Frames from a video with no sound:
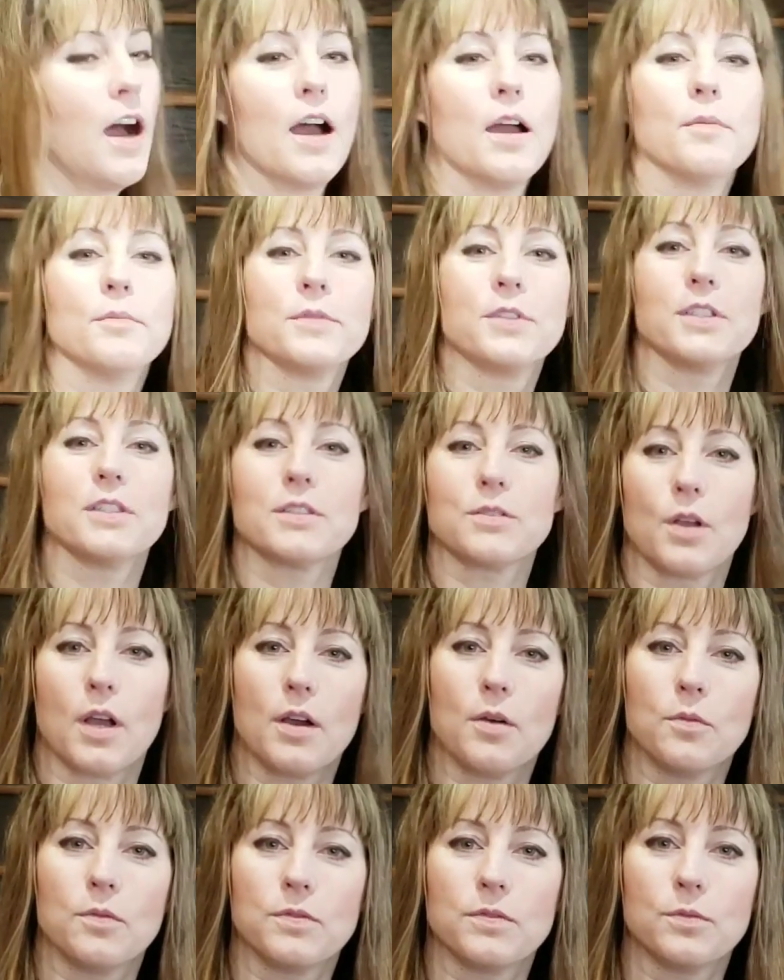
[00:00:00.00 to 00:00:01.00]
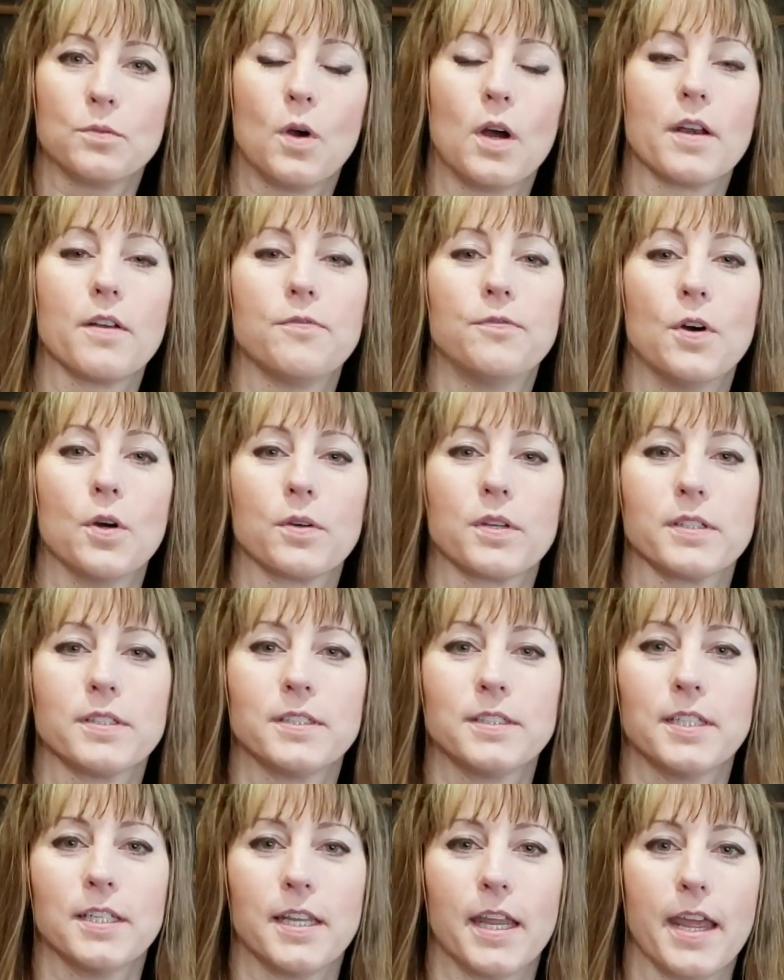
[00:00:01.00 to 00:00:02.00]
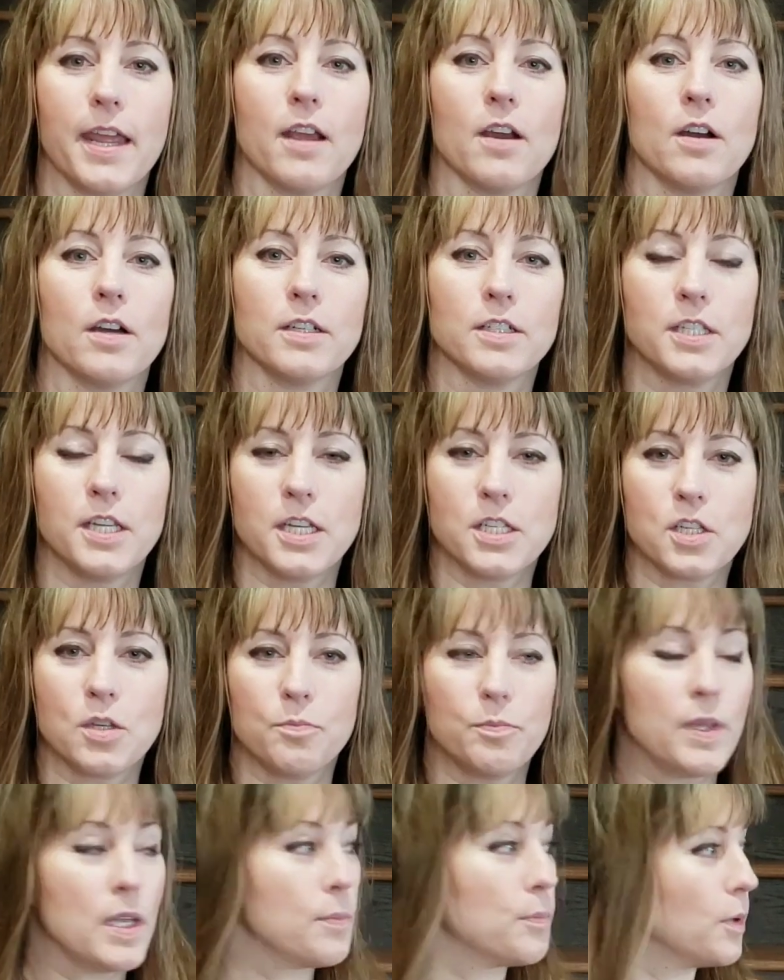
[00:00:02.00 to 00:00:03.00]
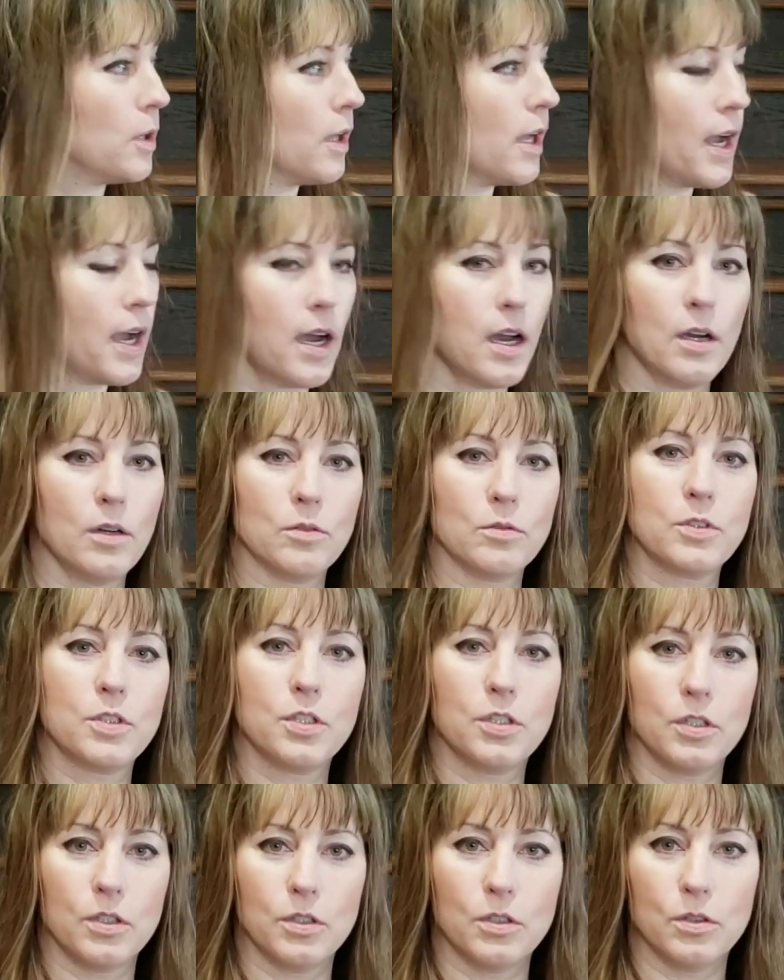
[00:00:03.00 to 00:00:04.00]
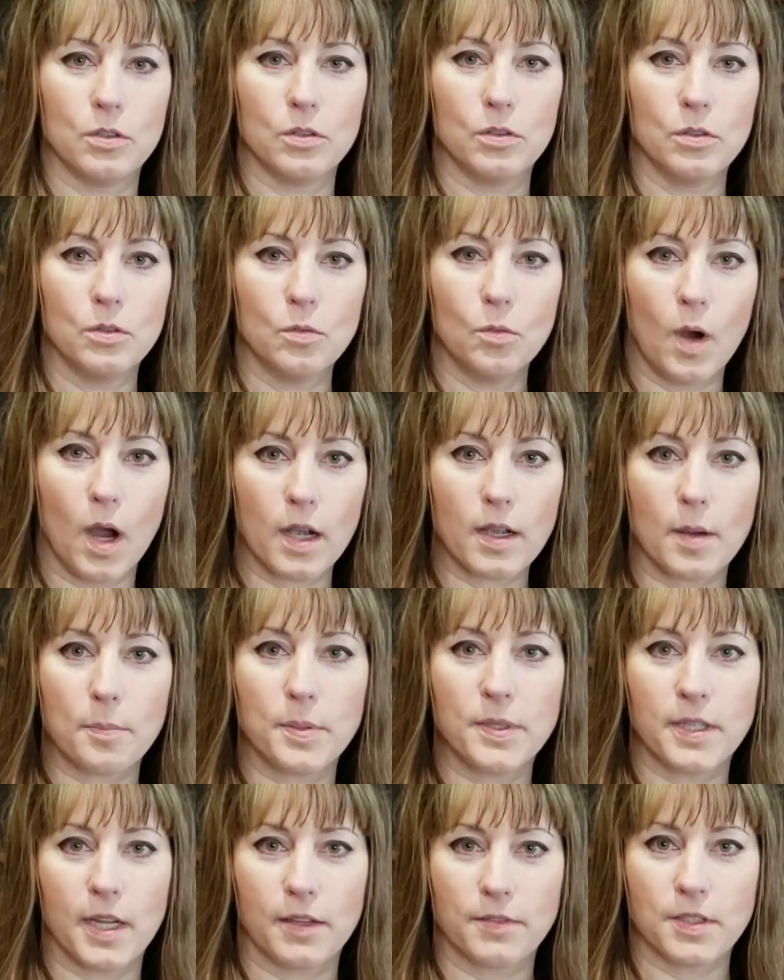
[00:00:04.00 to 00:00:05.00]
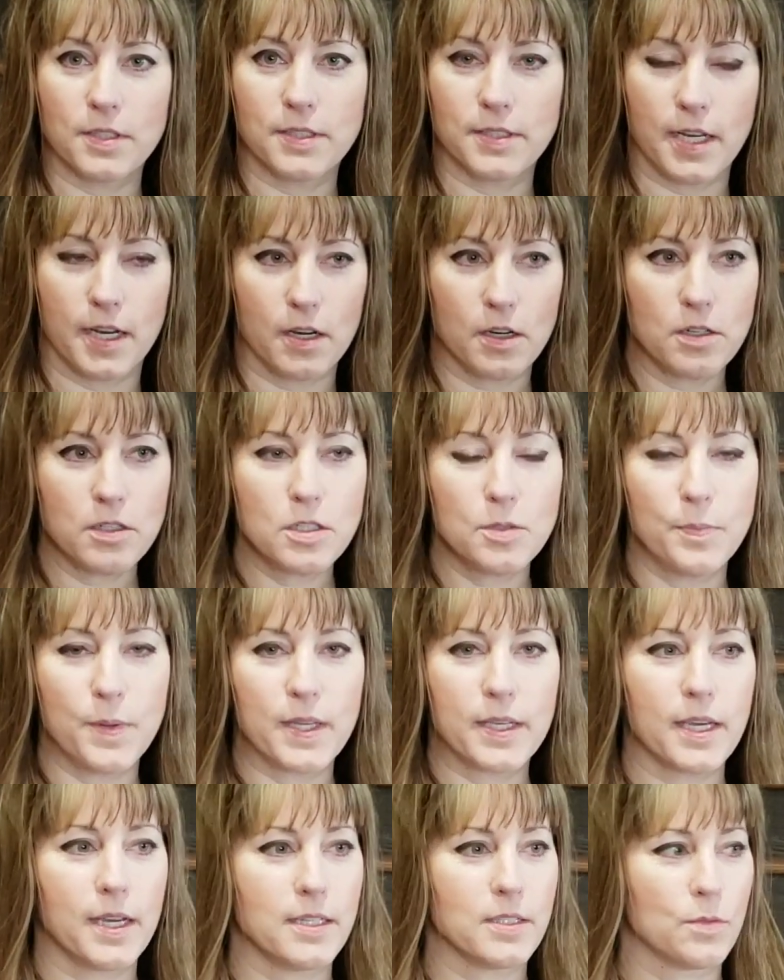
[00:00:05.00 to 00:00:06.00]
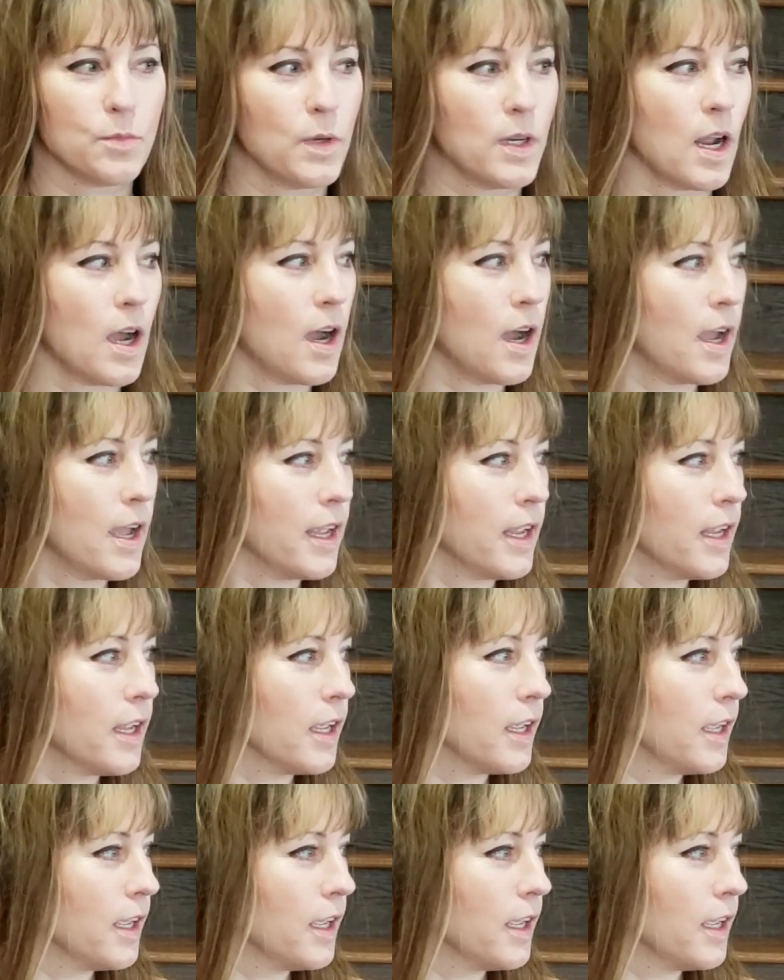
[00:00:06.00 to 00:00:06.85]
I just want to focus today on teaching people how to walk up and down the stairs, because when I